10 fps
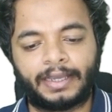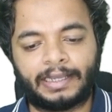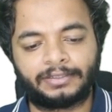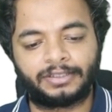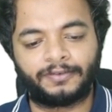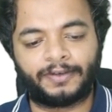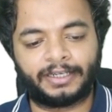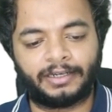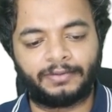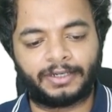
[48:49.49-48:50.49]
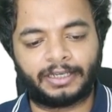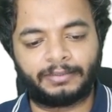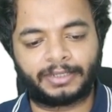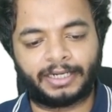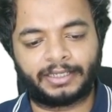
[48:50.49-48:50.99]
And so finally what I
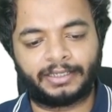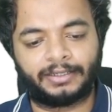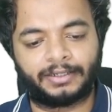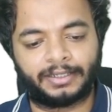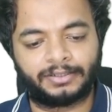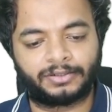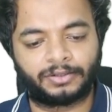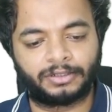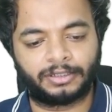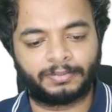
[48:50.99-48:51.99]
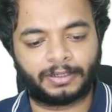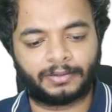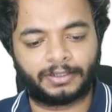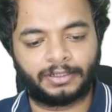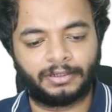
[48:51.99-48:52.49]
am getting here is 2 to the
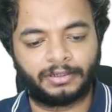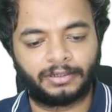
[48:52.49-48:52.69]
power